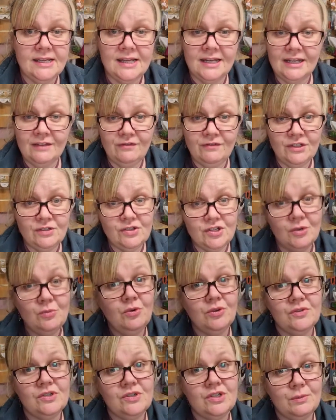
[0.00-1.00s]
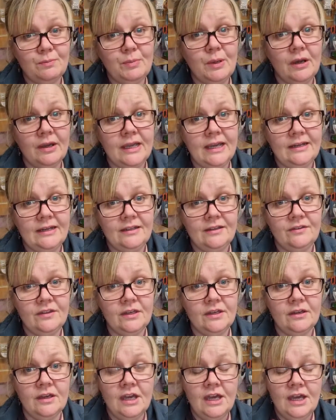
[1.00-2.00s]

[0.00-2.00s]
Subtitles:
and if you do want to buy any of the